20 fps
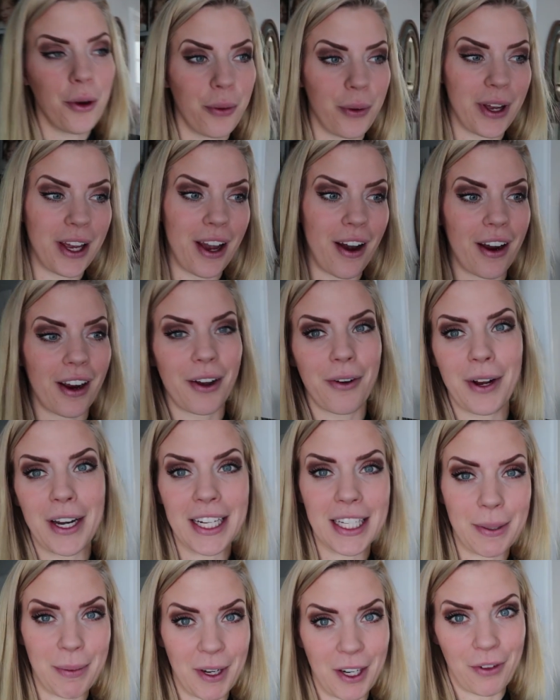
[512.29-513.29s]
We are going
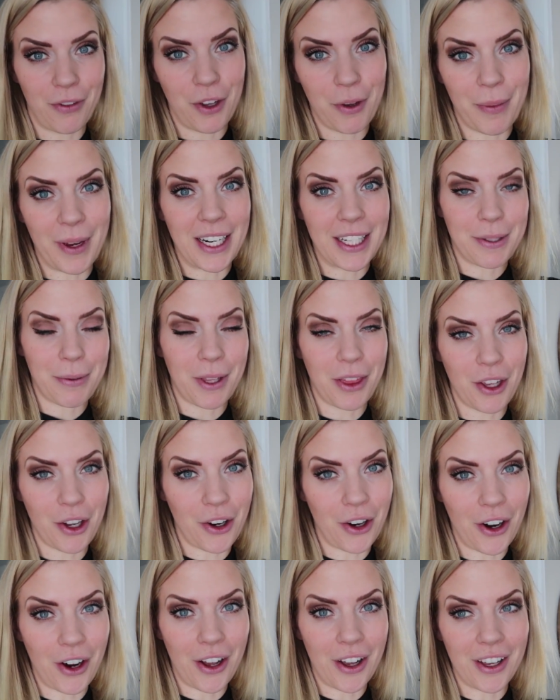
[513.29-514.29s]
to spend a few minutes with the
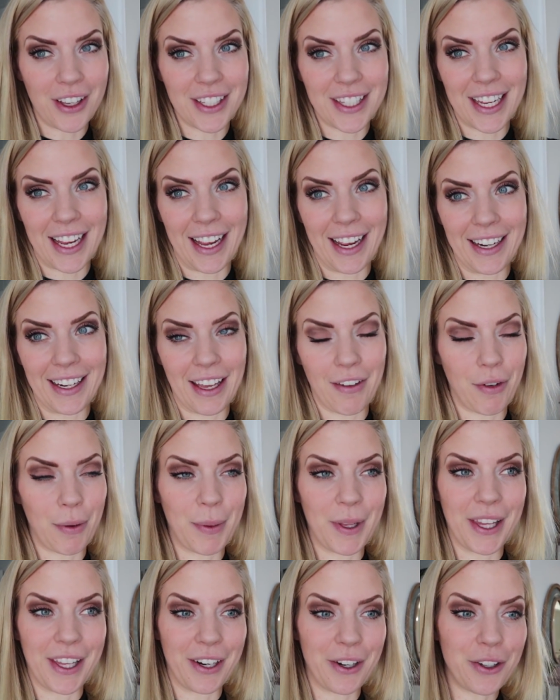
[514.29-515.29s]
girls and give them
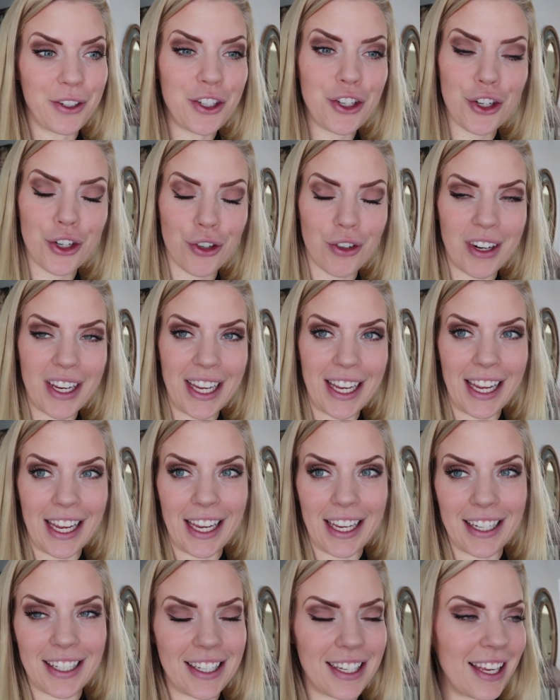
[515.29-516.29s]
a little
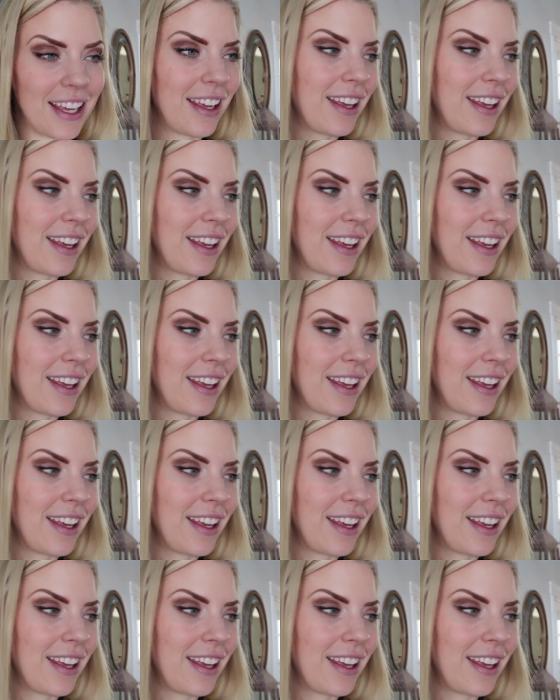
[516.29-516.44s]
treat.